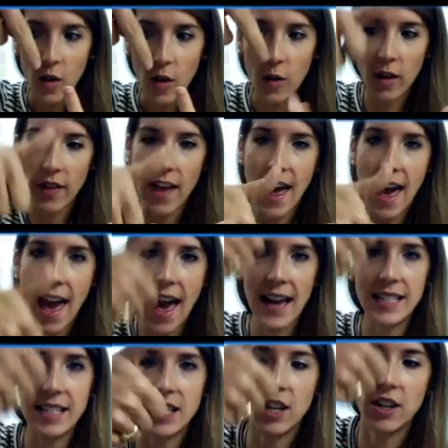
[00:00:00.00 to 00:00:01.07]
Or are they
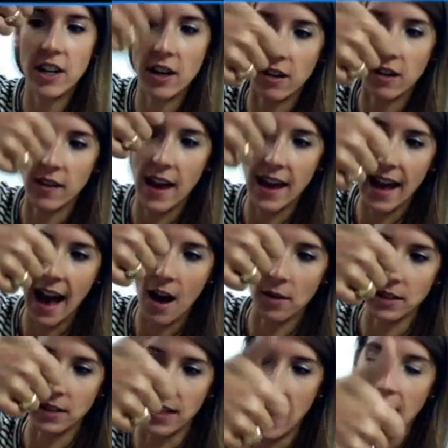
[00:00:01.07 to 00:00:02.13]
exterior, like
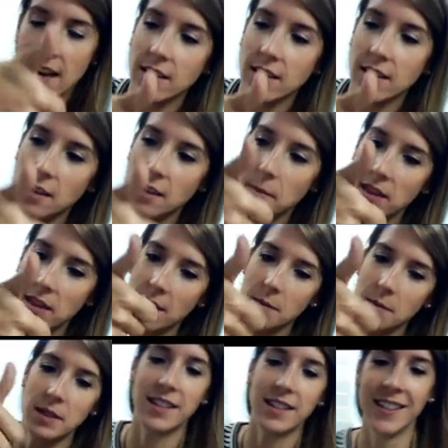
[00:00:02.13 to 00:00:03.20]
outside? My
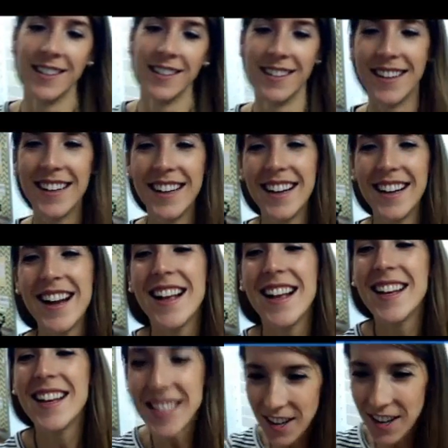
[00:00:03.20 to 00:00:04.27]
thumb is...
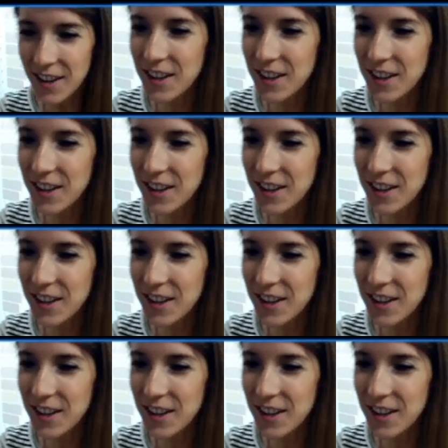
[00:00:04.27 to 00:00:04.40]
So